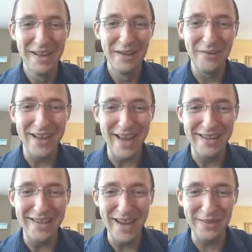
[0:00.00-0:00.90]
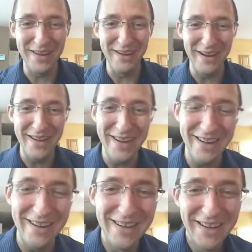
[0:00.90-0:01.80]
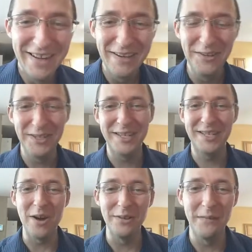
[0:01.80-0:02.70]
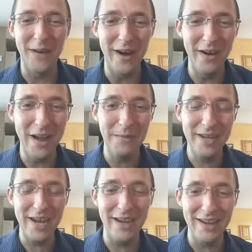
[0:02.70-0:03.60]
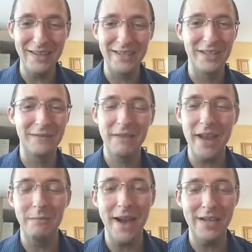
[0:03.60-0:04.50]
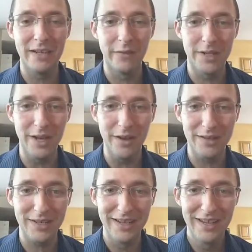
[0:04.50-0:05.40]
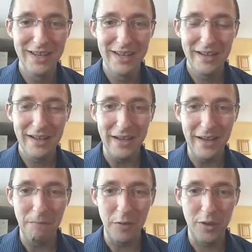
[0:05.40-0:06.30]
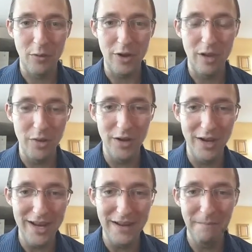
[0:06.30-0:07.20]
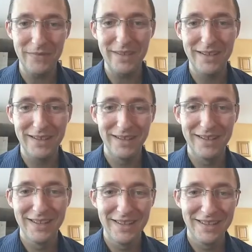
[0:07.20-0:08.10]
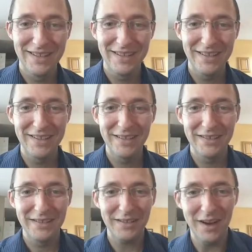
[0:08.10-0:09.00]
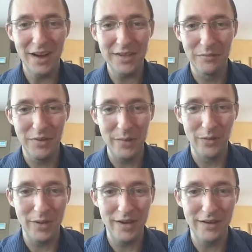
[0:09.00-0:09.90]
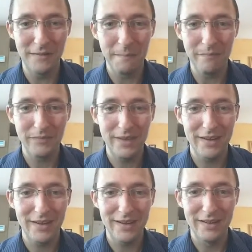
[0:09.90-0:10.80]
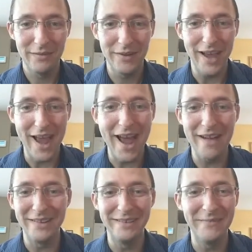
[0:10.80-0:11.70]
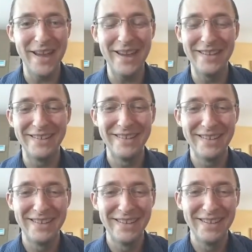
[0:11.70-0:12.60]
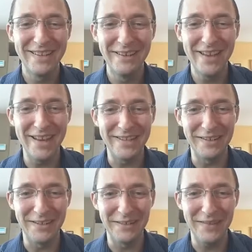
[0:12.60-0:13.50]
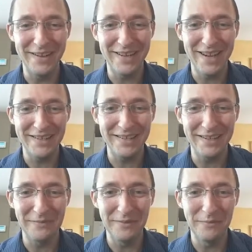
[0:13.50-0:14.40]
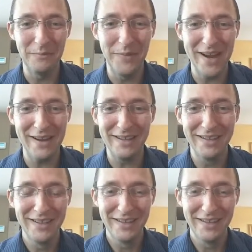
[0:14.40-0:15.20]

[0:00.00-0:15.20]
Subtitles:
We got Nathan on here, who's just totally fired up, kicking it, just getting massive results through our community. It's awesome people here. We got Alan, man. You guys are just fantastic. Belle.